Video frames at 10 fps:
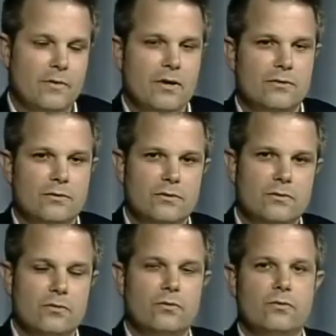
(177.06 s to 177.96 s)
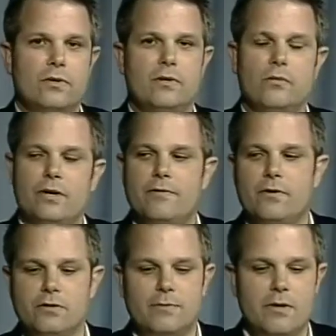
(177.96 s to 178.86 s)
Well, when you
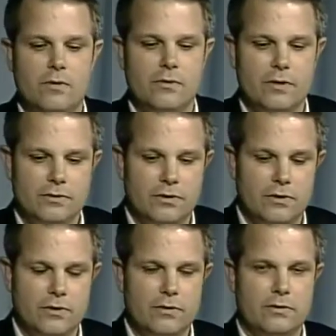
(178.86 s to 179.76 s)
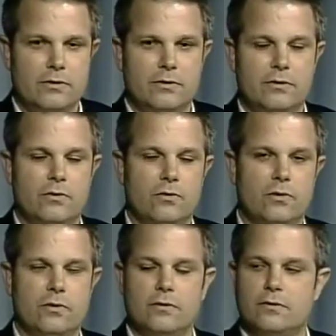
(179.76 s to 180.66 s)
first meet with a realtor,
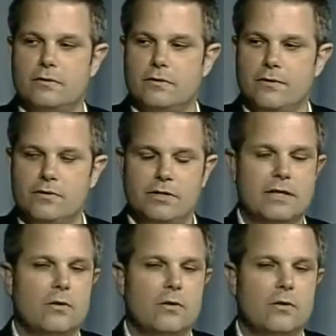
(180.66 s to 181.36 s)
the first thing that